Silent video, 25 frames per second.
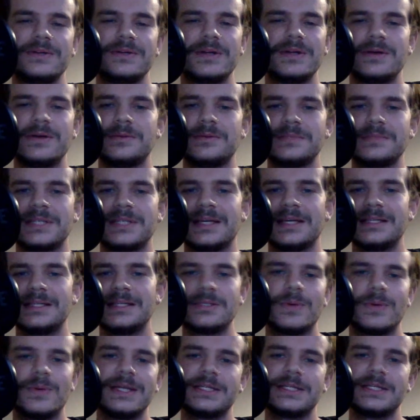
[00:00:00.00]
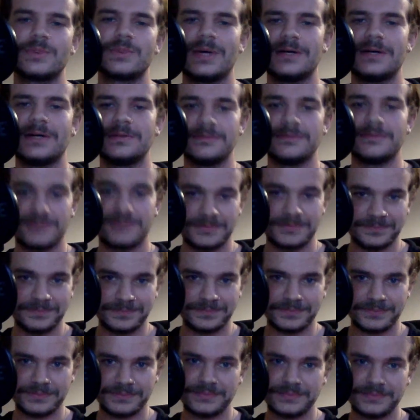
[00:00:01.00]
up to like 2012.
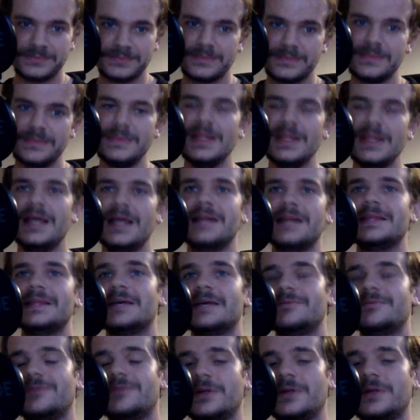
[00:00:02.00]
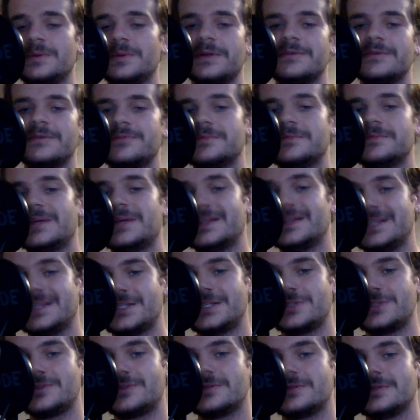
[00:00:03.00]
And then following on from that, the
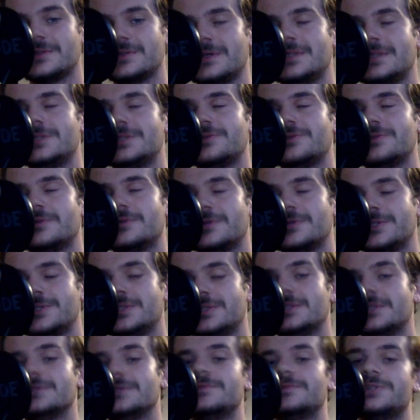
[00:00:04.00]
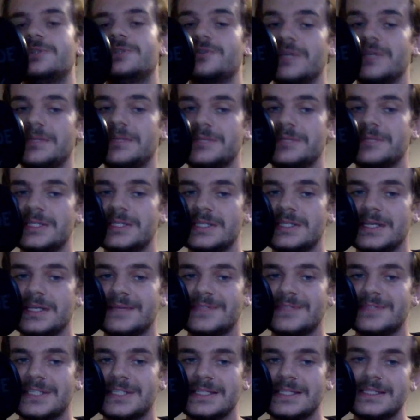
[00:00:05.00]
introduction of streaming
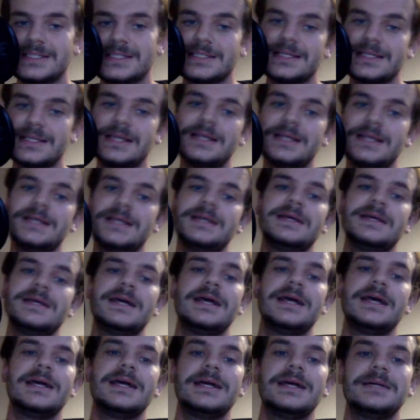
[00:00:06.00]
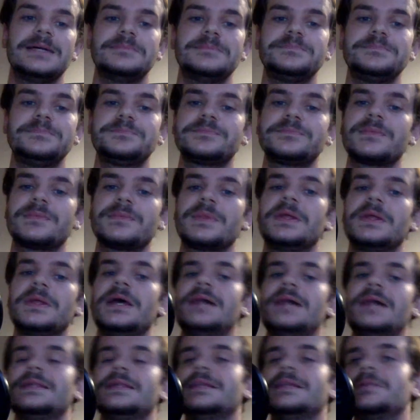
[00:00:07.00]
services. And
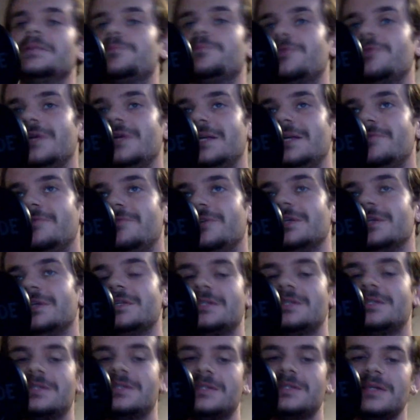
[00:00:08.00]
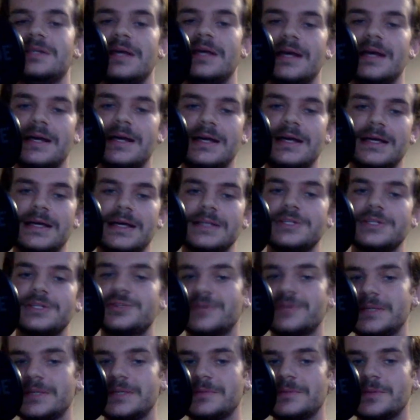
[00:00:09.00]
then the previous
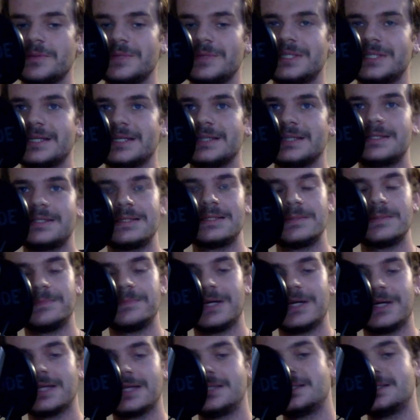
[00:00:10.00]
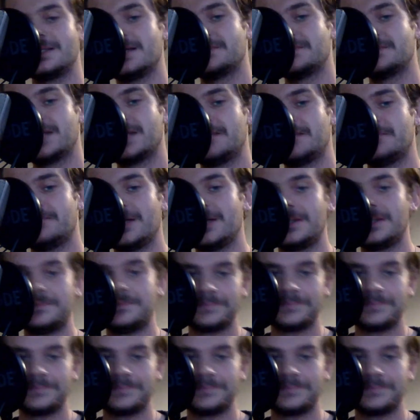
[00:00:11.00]
stream that we did back in September